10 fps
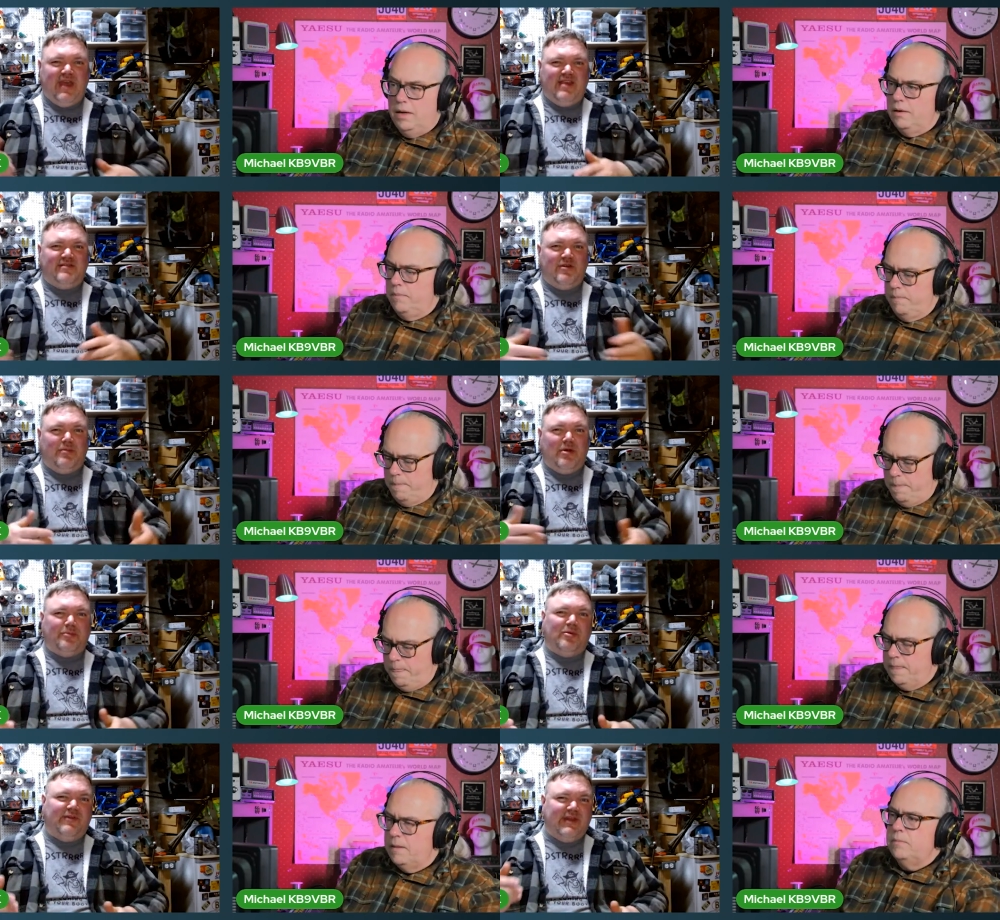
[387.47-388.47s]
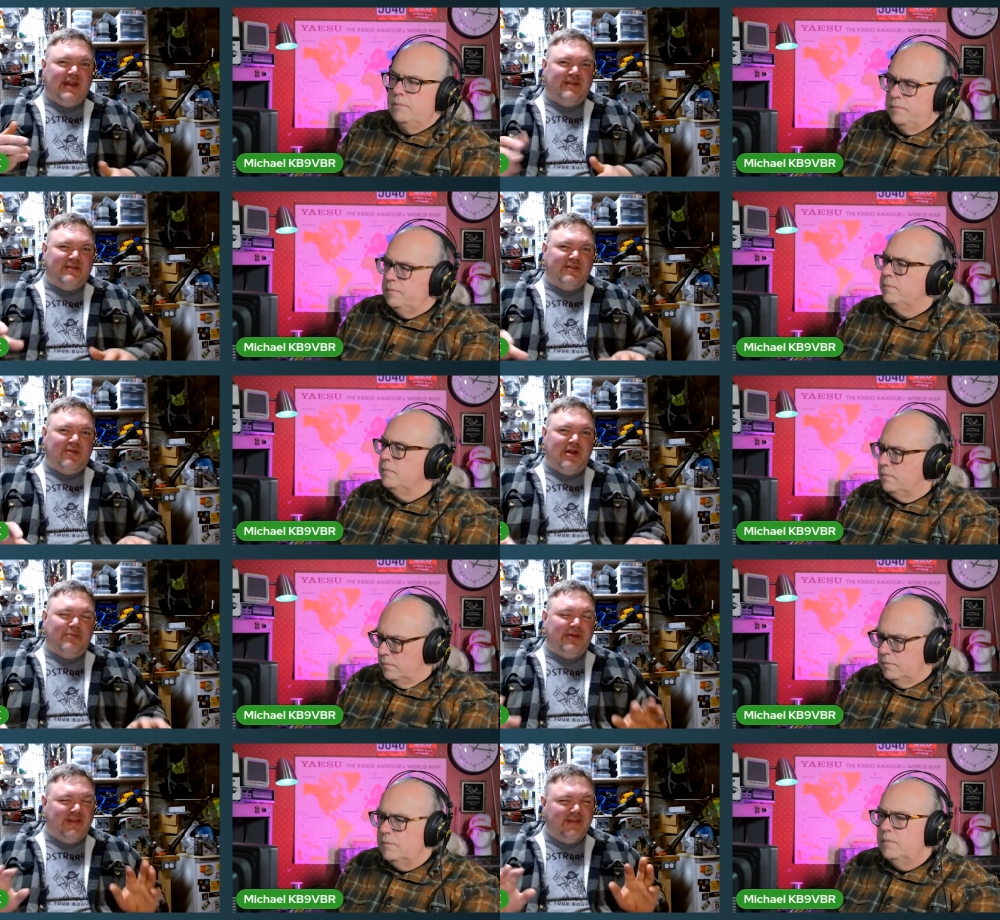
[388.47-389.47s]
Speaker 1: phasing of multiple antennas on the
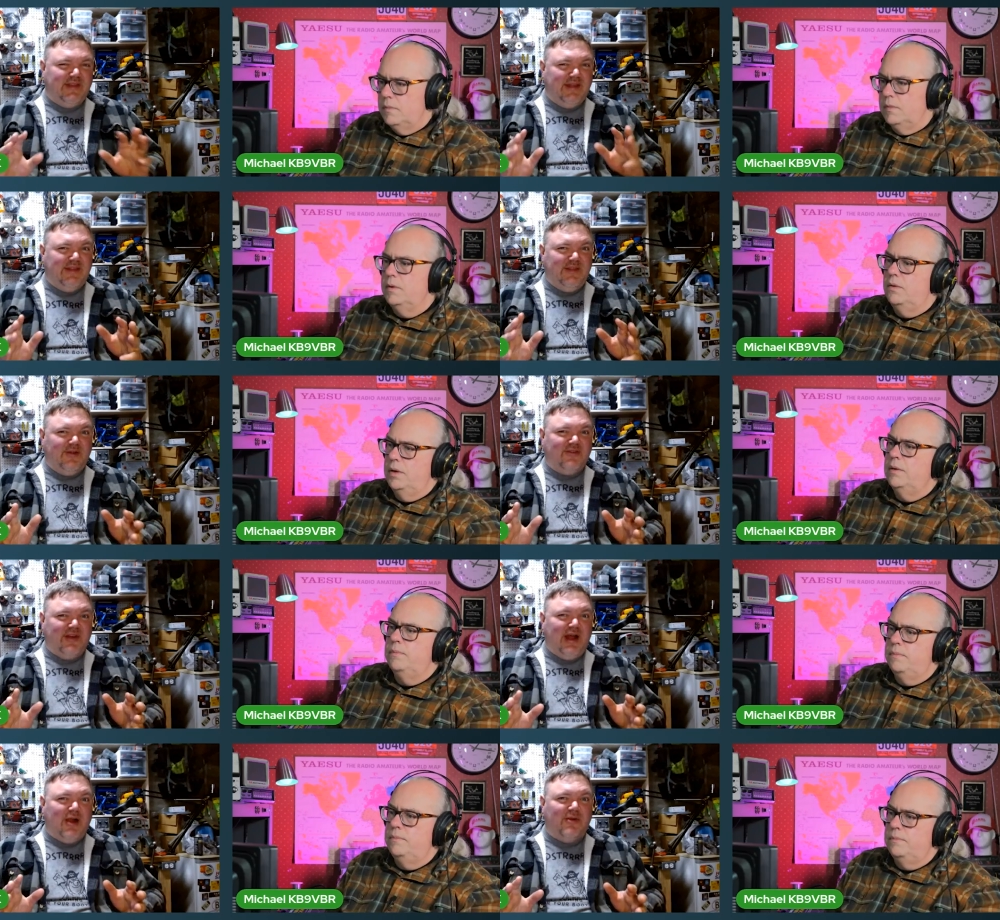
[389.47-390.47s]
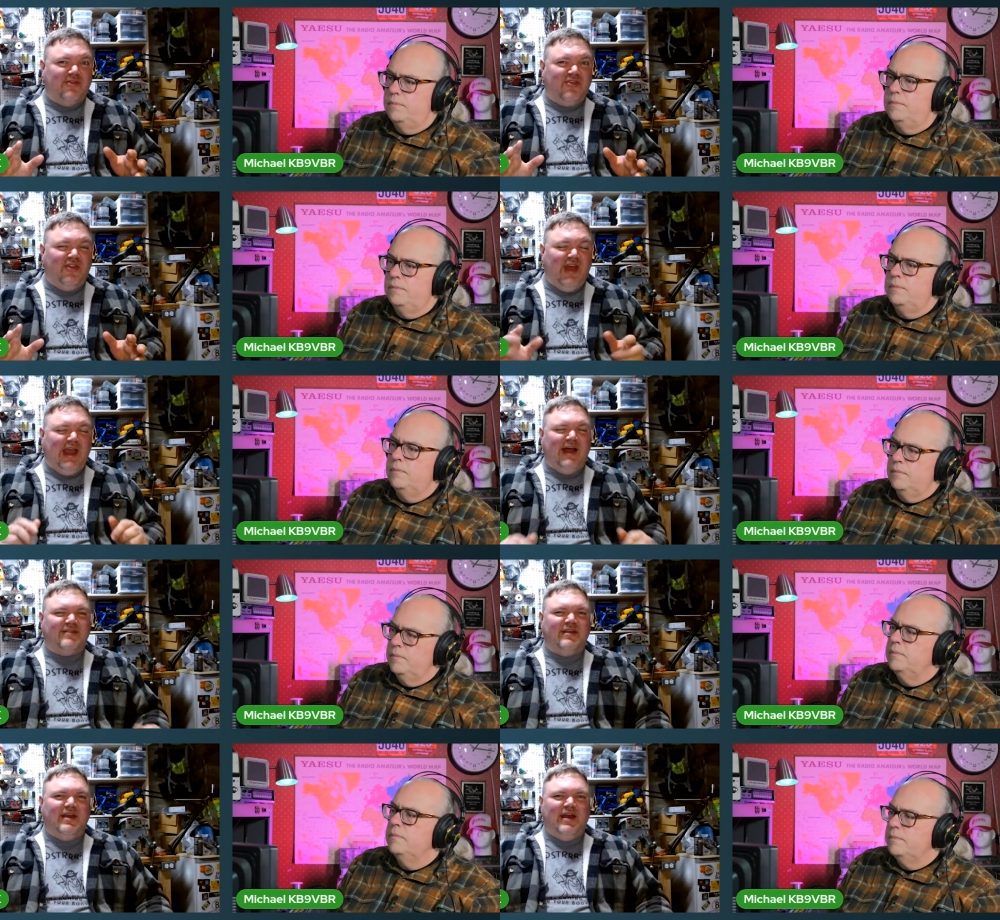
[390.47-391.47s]
ground planes. And then oh, yeah. there is an art to that
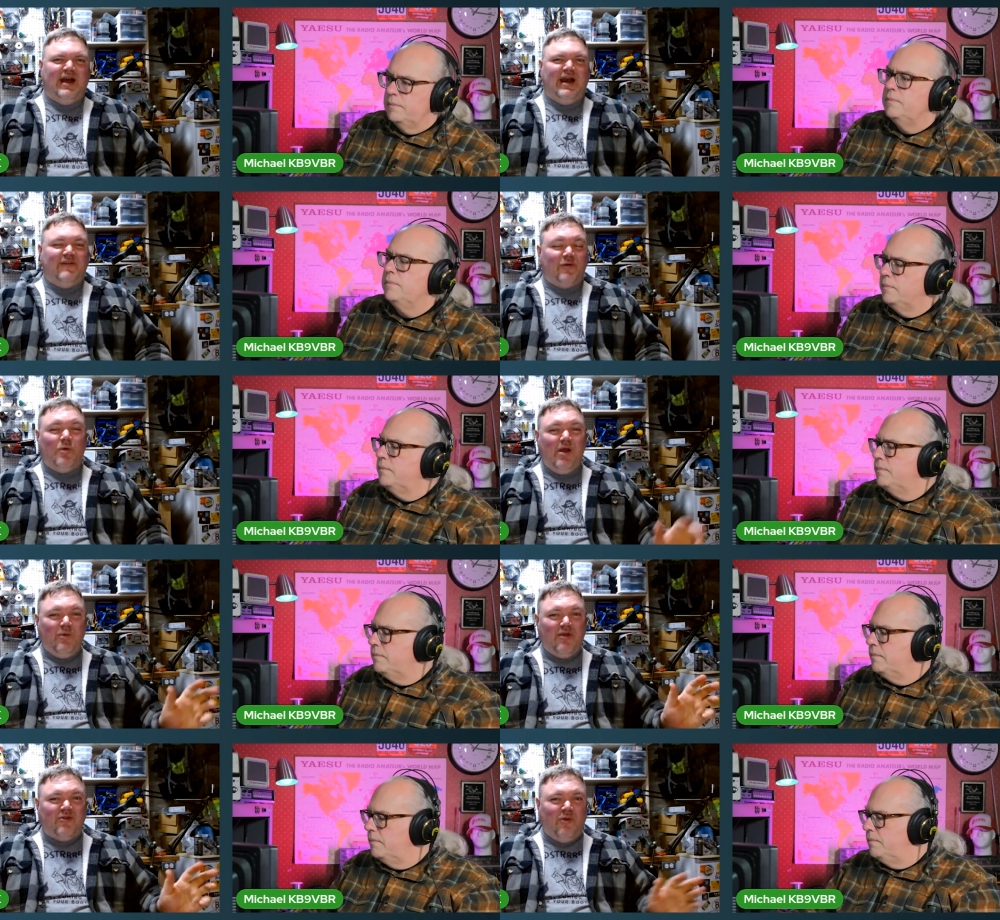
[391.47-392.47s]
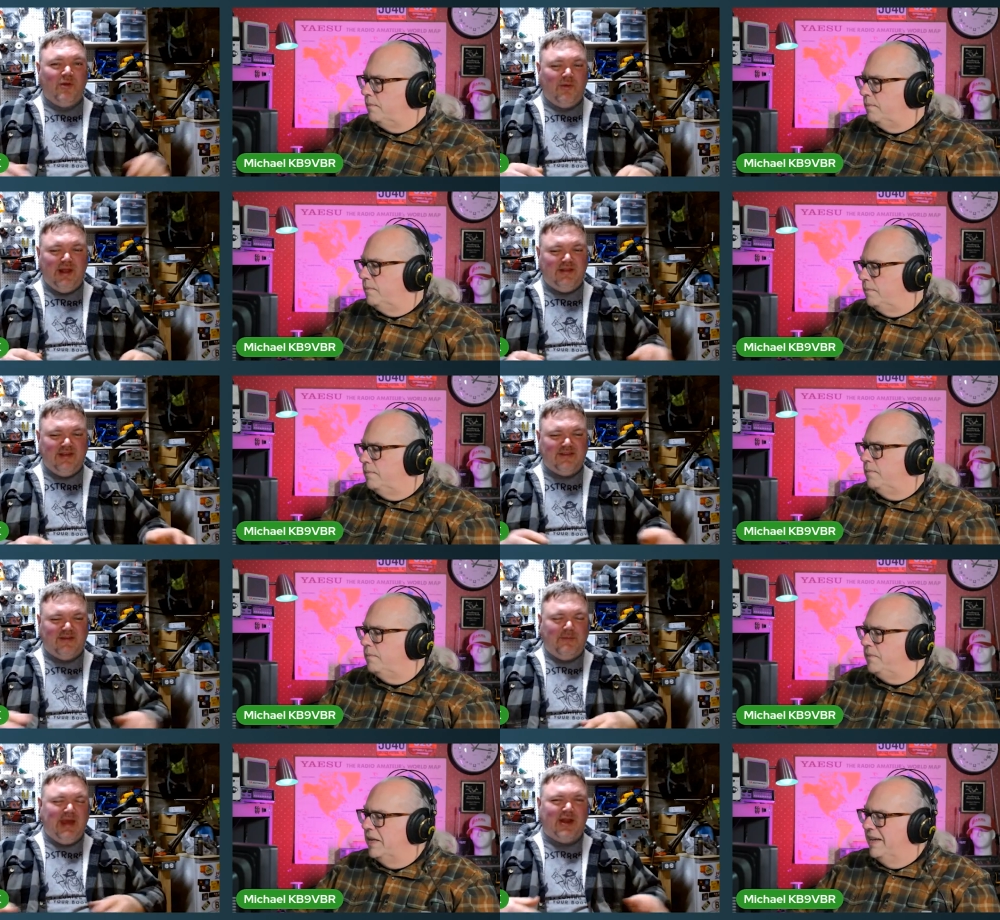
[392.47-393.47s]
uh, for what we're doing, it
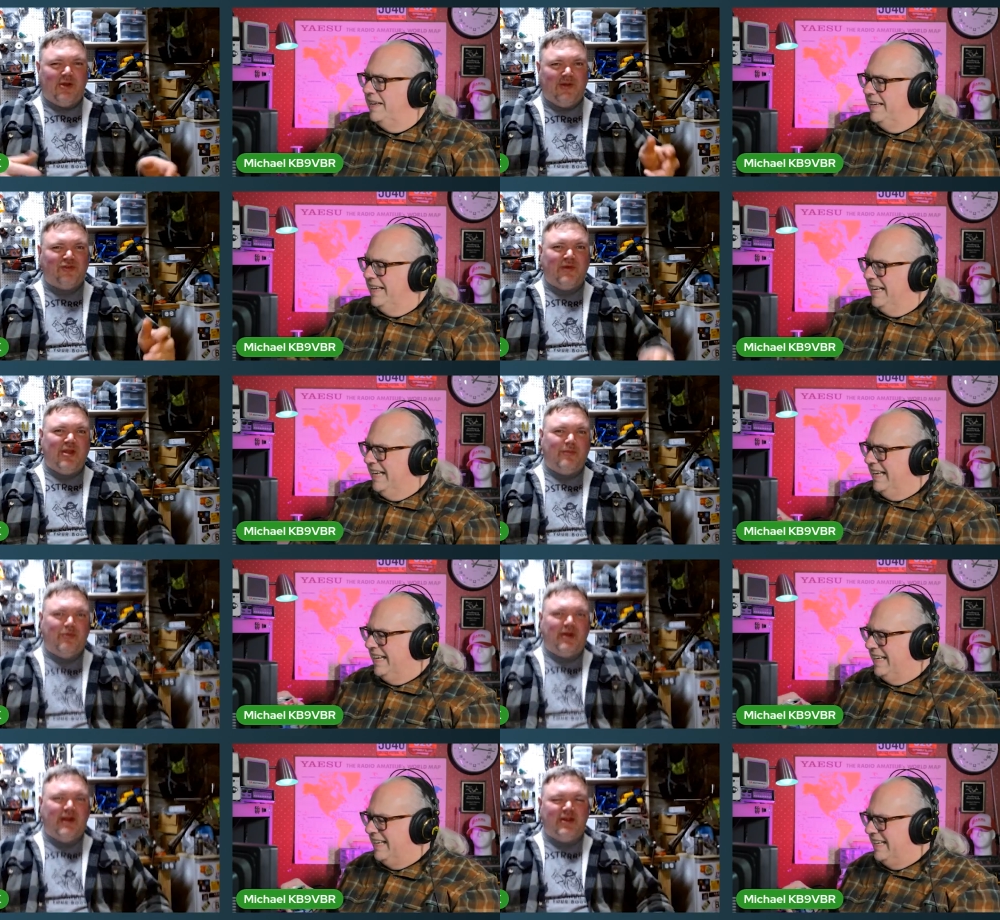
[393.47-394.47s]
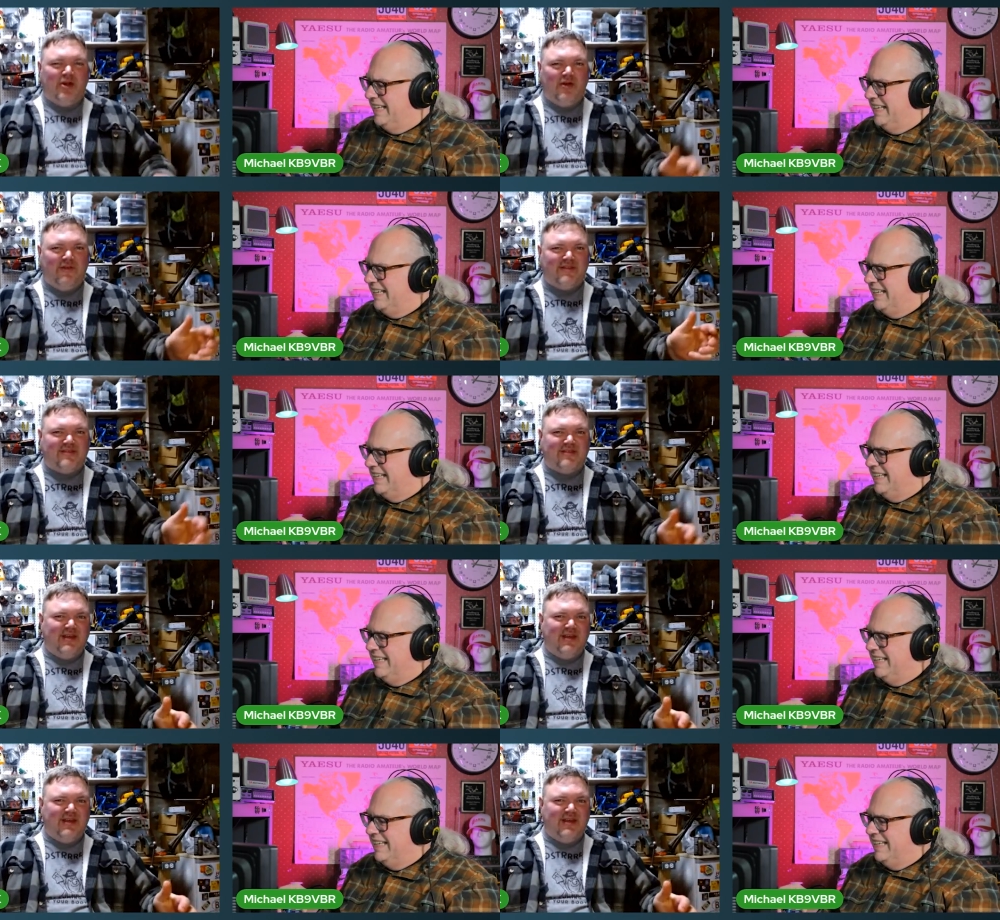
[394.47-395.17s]
doesn't matter which way you put it. You know, if it's